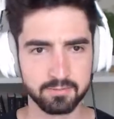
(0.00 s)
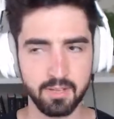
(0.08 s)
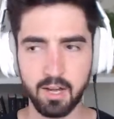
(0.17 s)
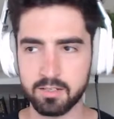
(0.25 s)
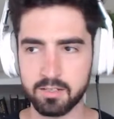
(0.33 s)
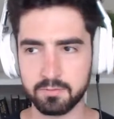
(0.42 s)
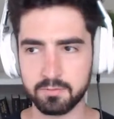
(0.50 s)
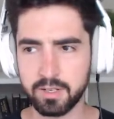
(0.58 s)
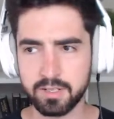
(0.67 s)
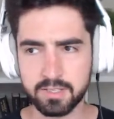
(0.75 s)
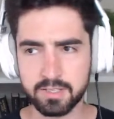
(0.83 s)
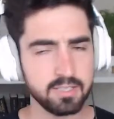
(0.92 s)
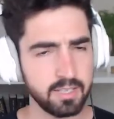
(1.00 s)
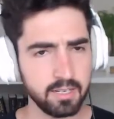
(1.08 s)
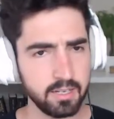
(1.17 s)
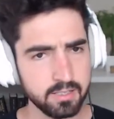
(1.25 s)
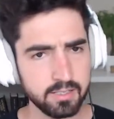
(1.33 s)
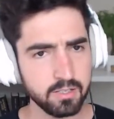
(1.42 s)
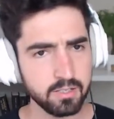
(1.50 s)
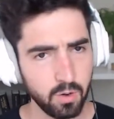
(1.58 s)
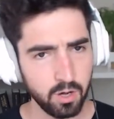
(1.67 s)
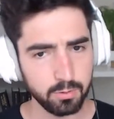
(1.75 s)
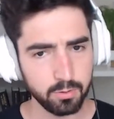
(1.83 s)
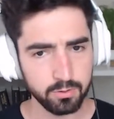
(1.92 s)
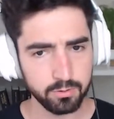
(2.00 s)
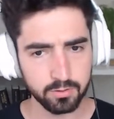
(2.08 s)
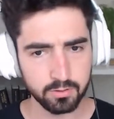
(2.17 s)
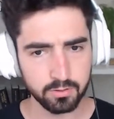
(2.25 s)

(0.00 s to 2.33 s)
Awesome. So is this waterproof?